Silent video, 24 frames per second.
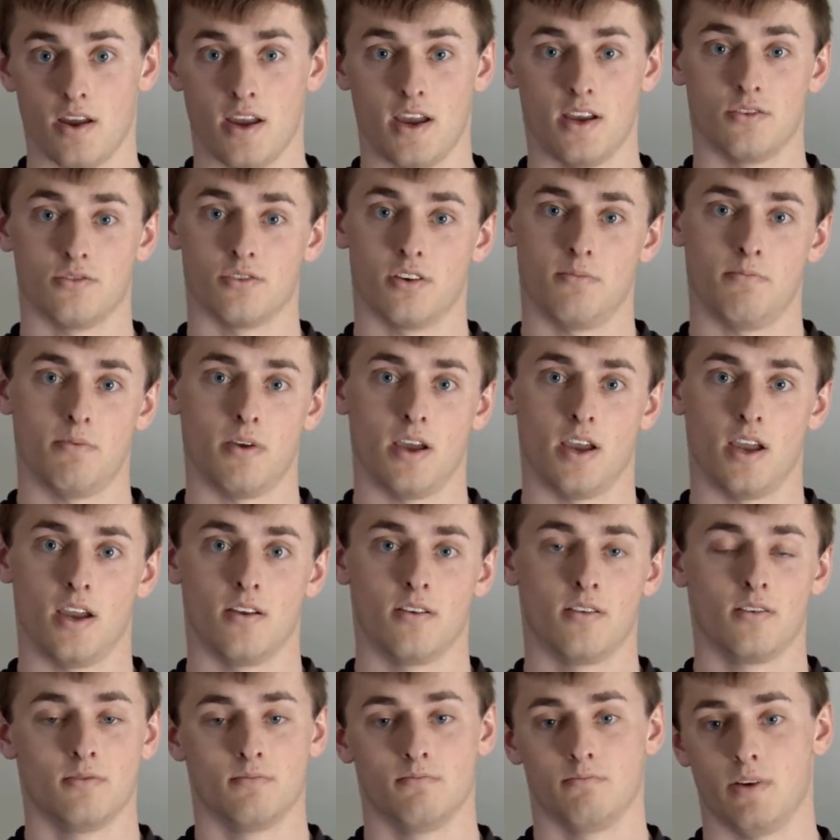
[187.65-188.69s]
Android Pay,
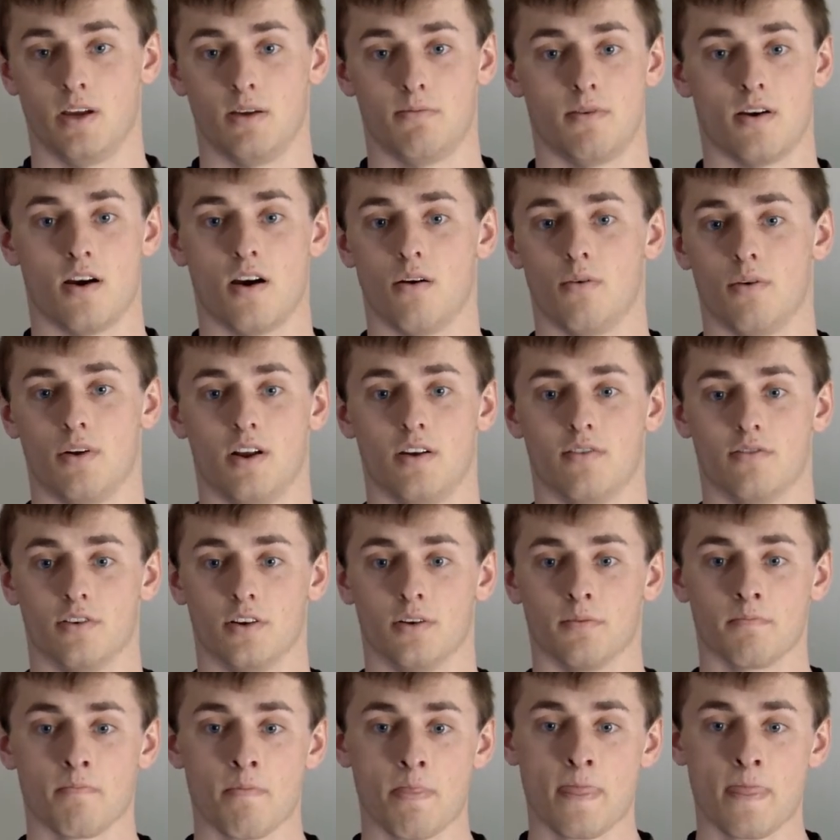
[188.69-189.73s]
PayPal, whatever.